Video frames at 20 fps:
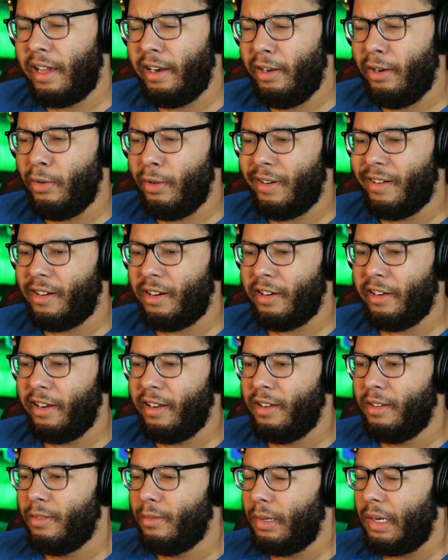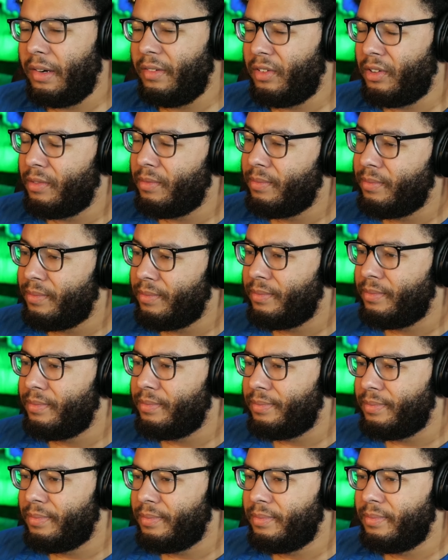How do you know what a hernia? Like Whatever.
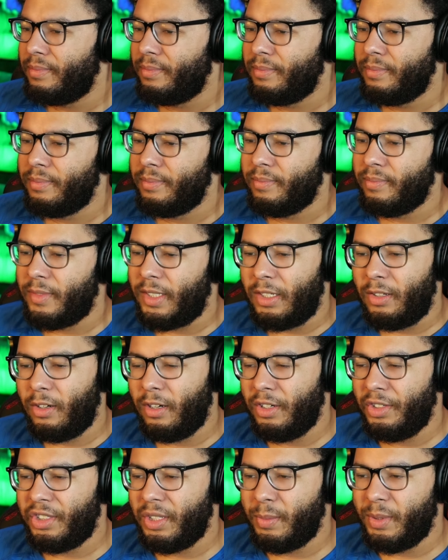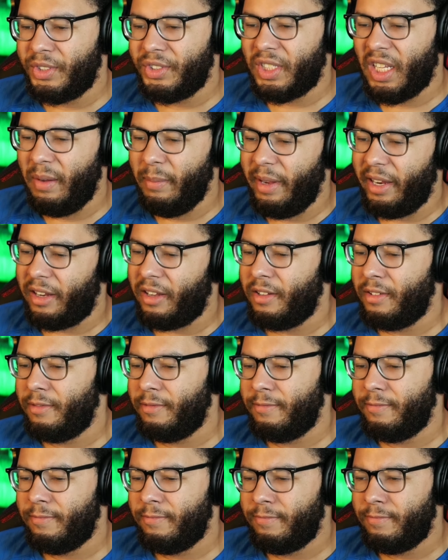or someone's stomach.
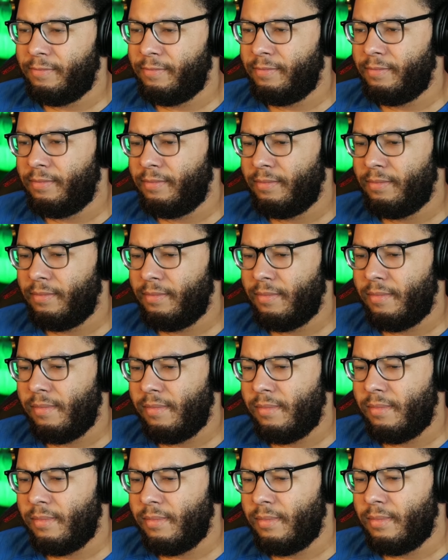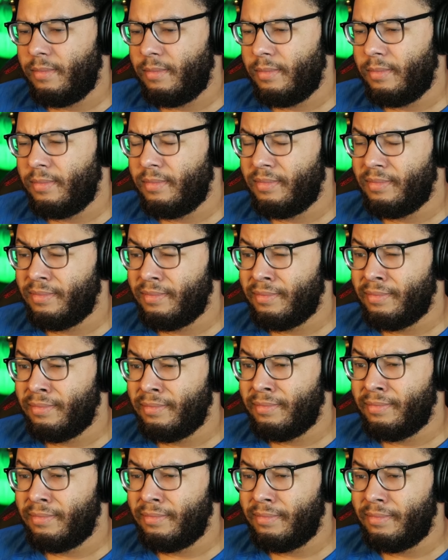Get
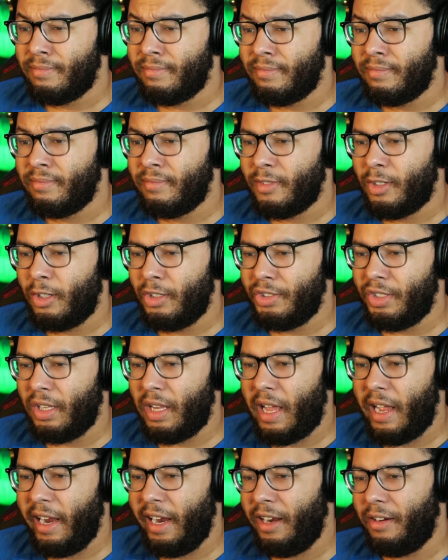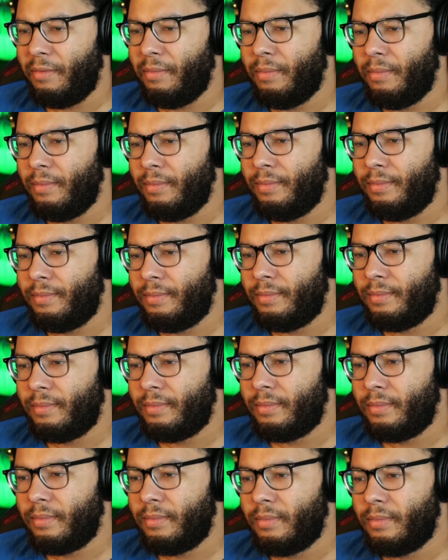off of me. Ed. Or it's a lion. That's your
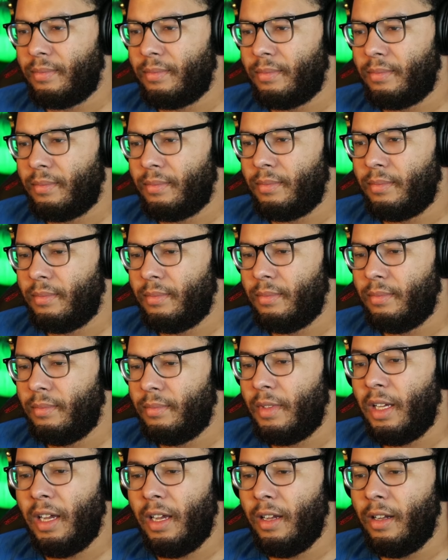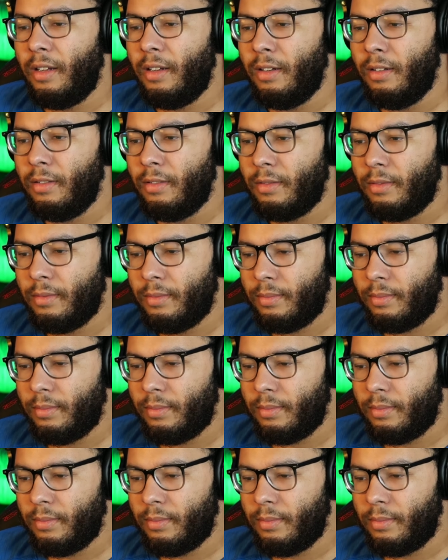belly. Oh.